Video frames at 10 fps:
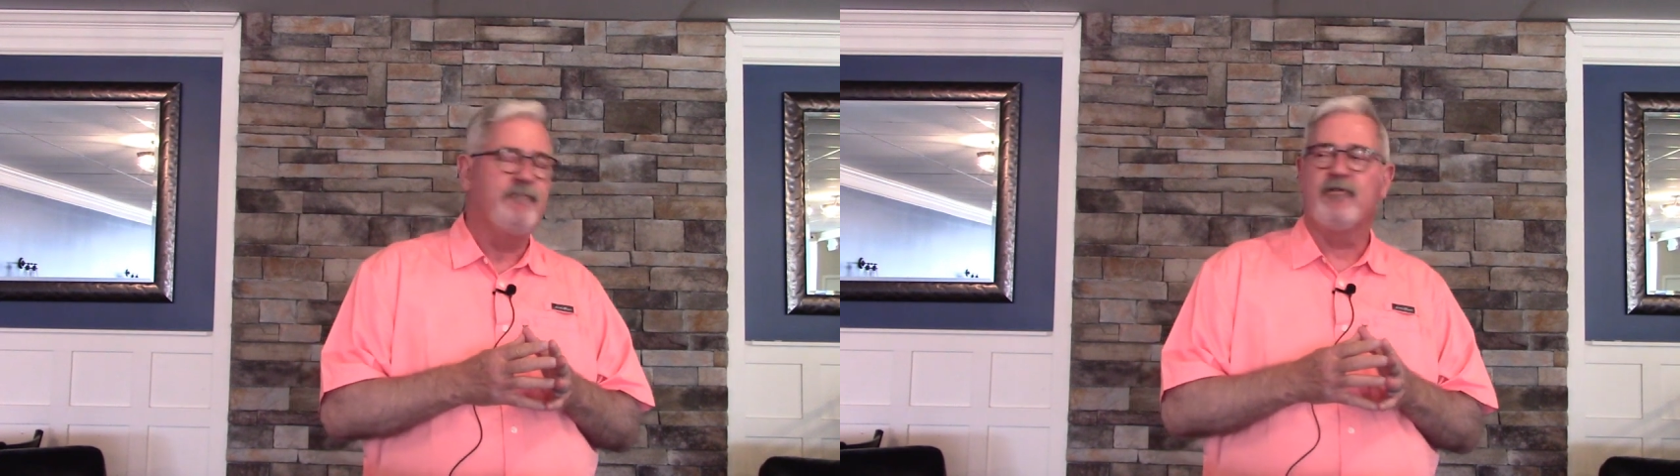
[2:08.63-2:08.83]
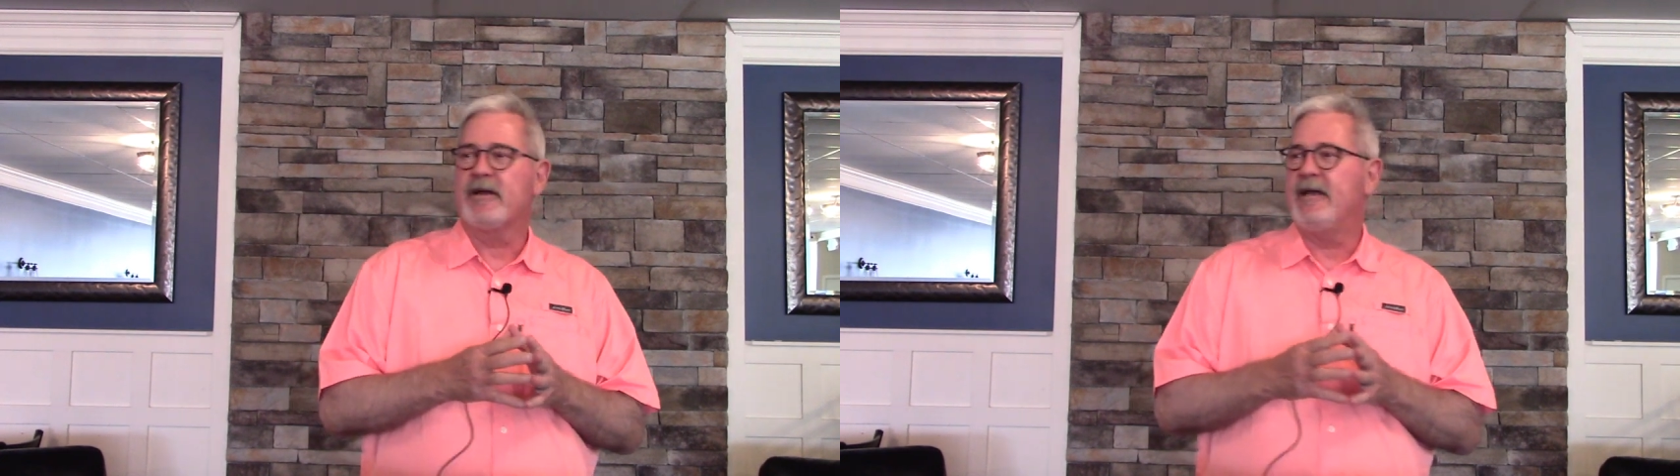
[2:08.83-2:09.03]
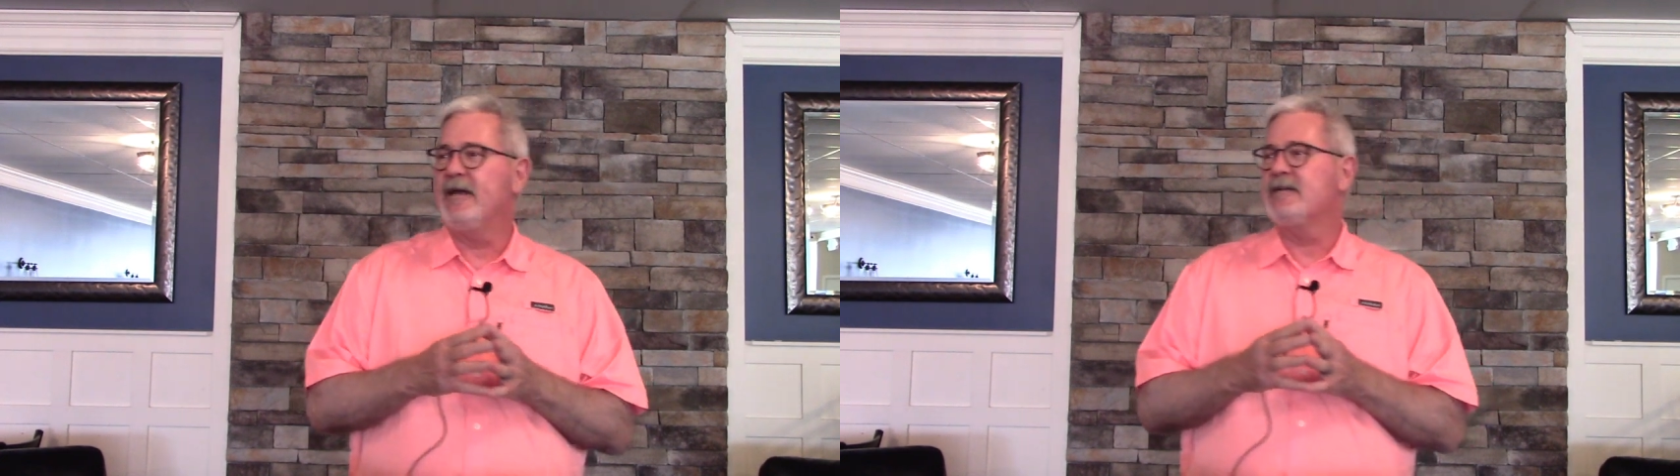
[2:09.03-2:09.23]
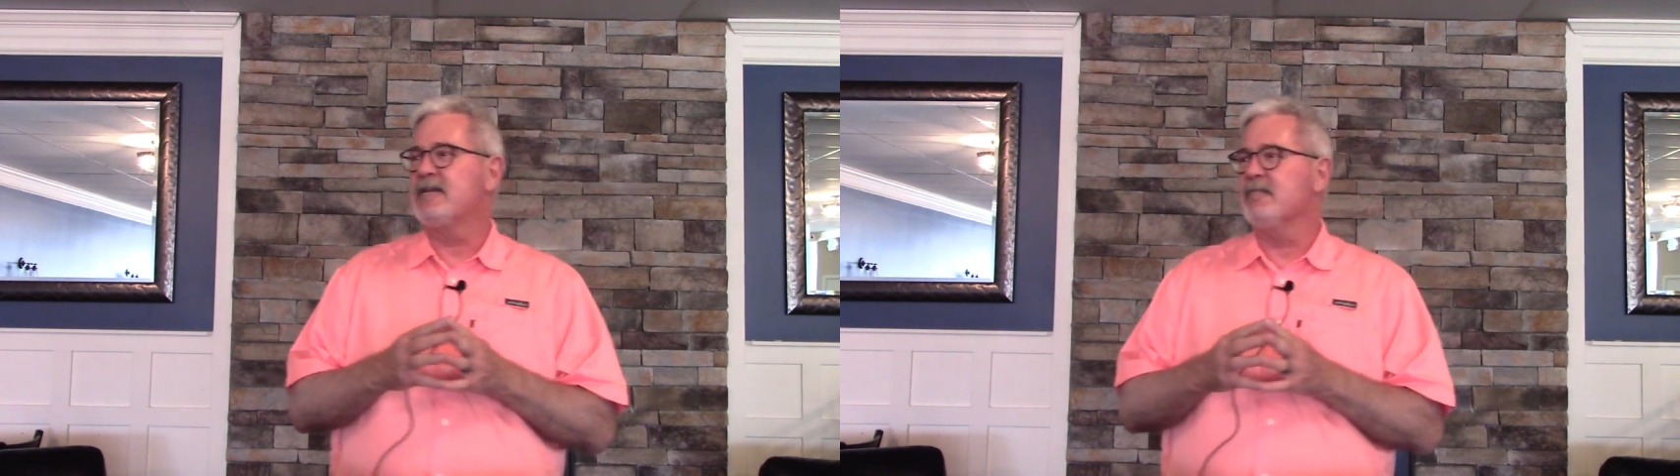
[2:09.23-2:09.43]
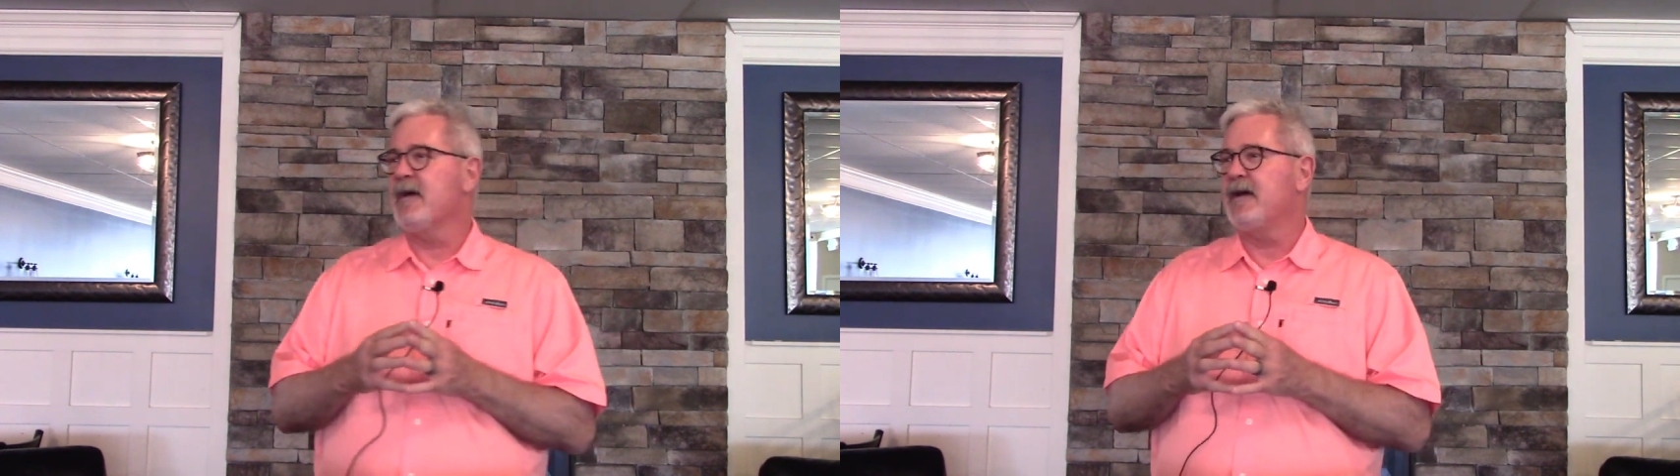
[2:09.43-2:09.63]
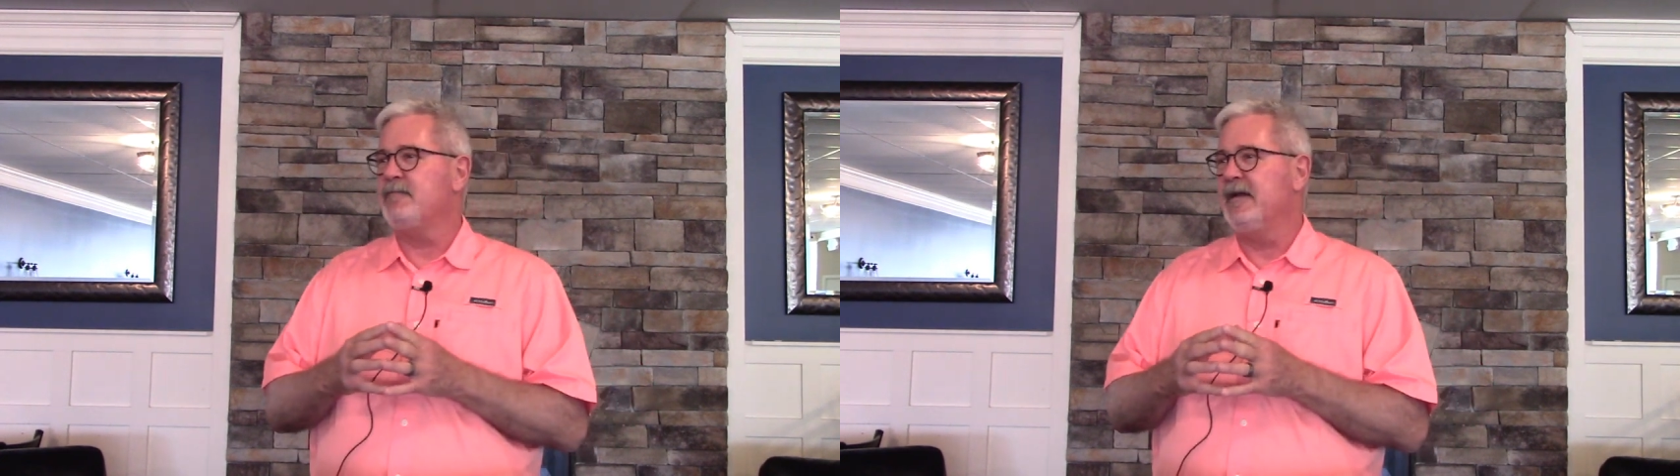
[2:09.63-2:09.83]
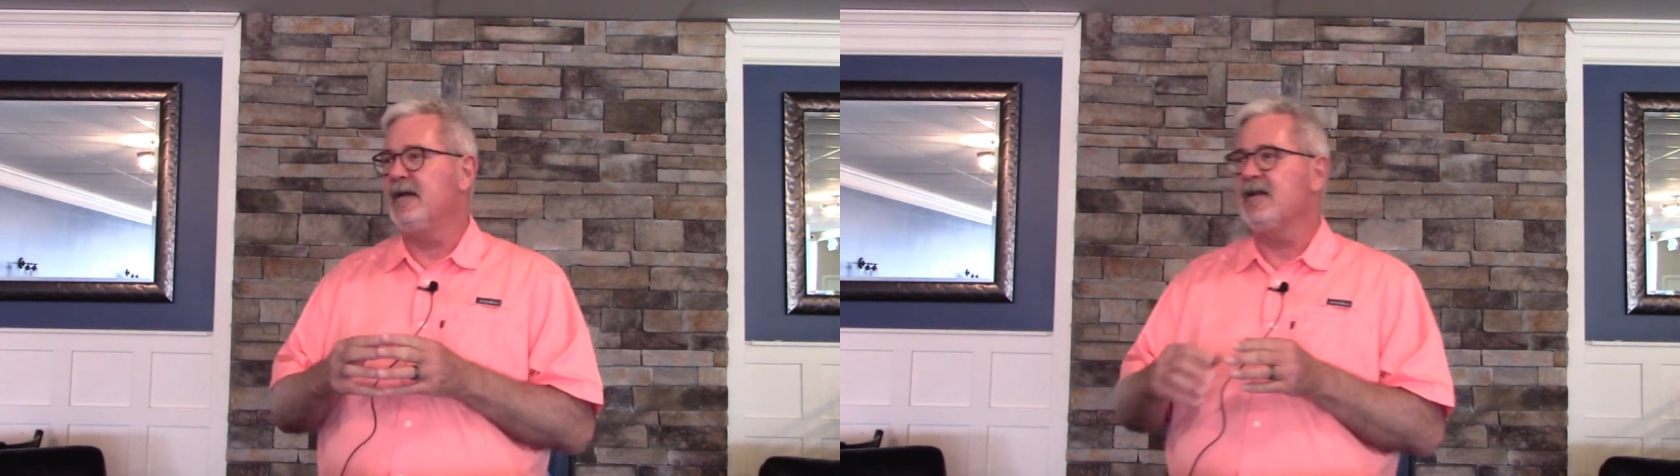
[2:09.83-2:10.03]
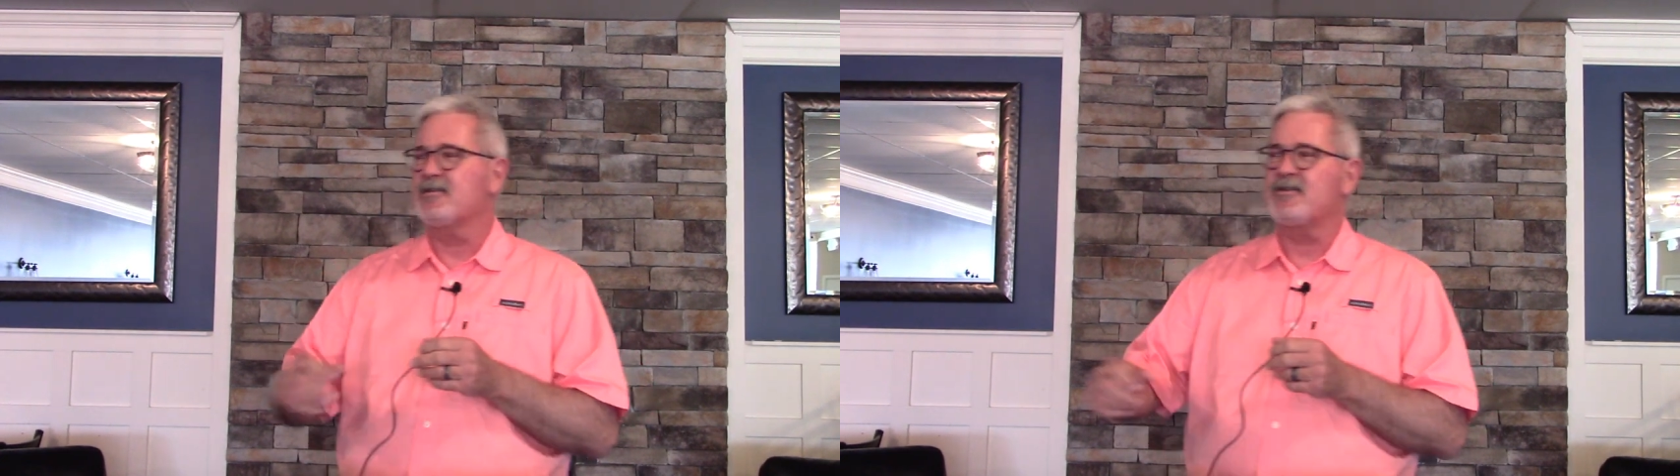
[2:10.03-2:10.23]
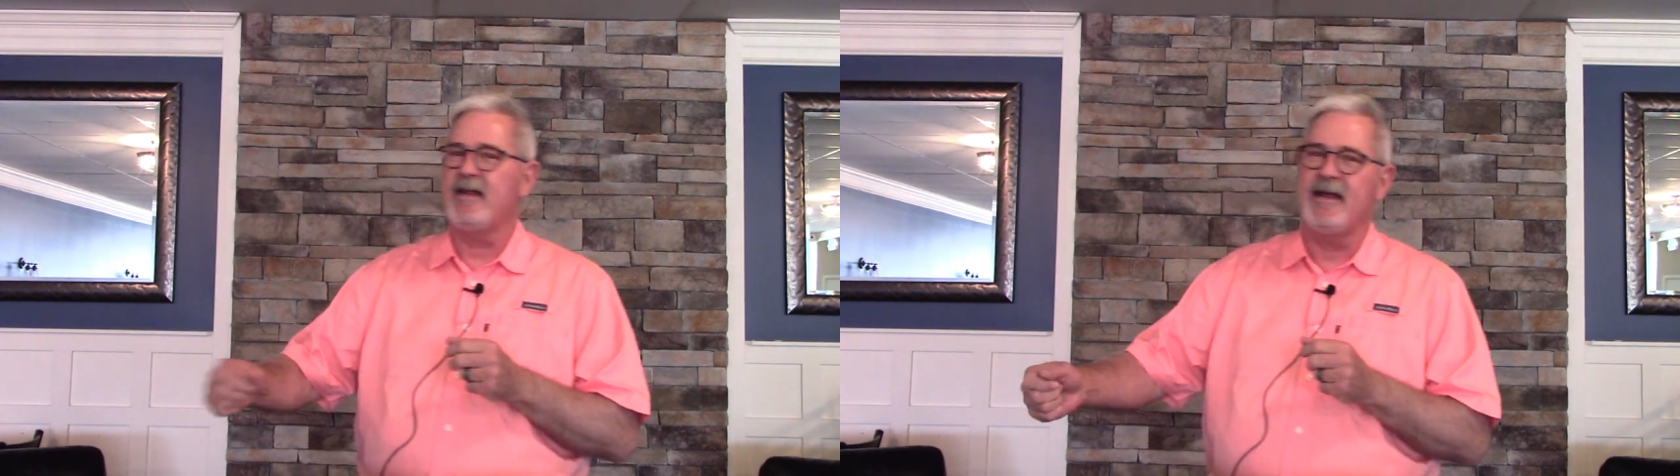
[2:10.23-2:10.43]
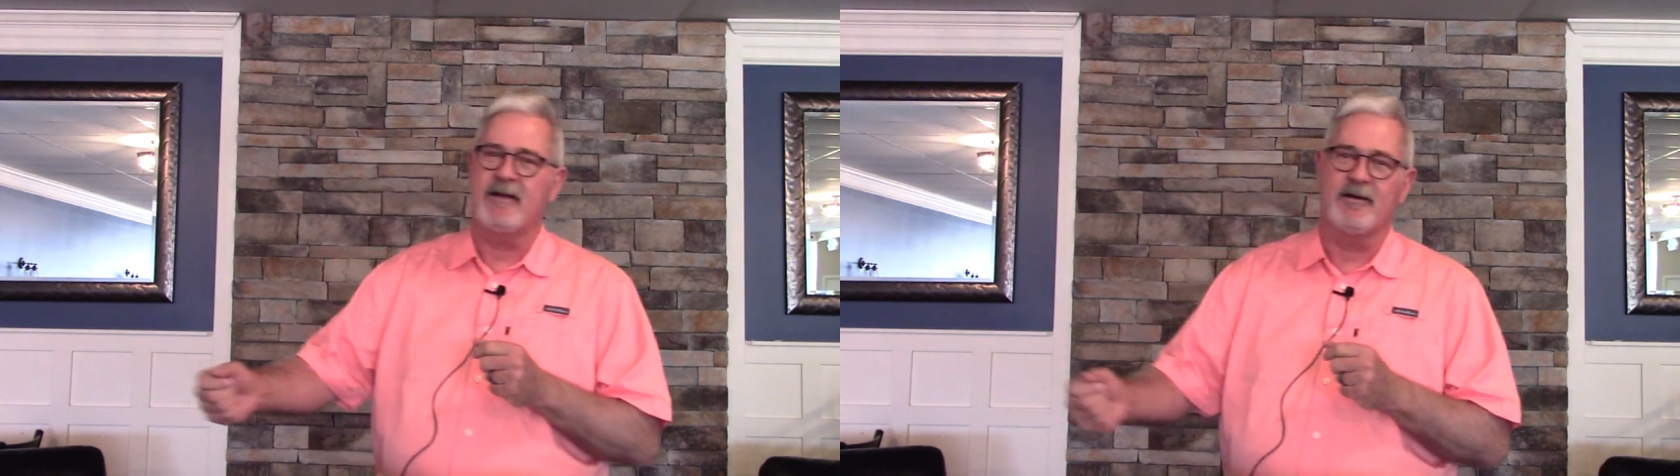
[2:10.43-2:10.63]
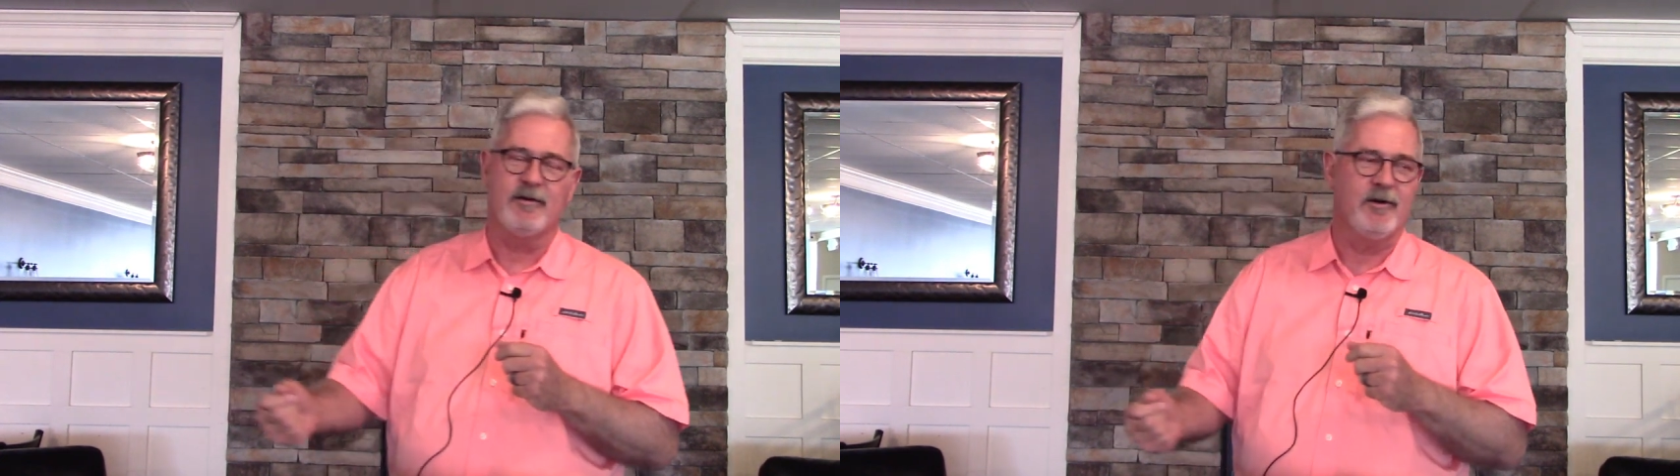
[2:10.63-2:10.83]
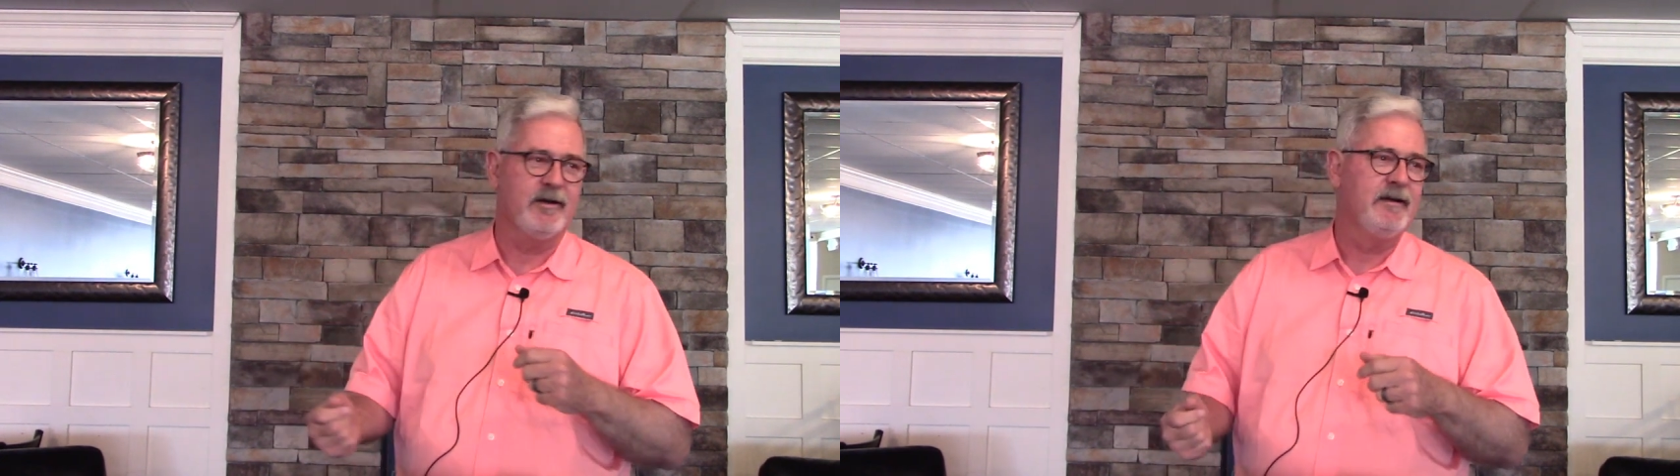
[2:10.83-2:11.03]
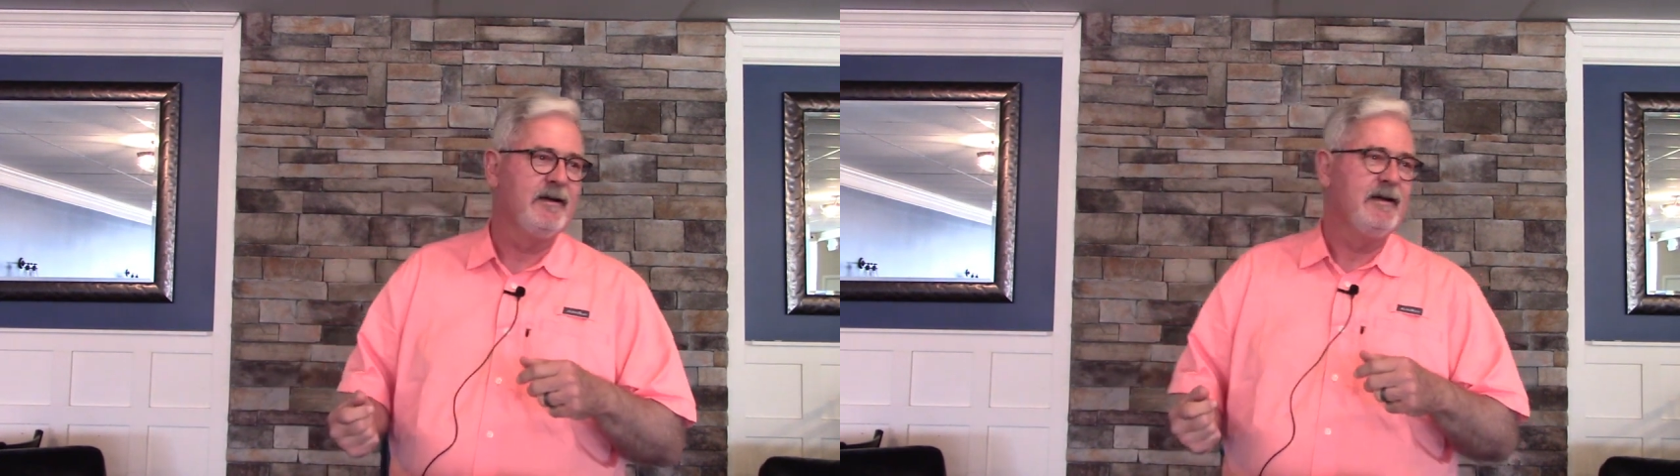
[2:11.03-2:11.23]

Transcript: For kids, it might be little stinker or,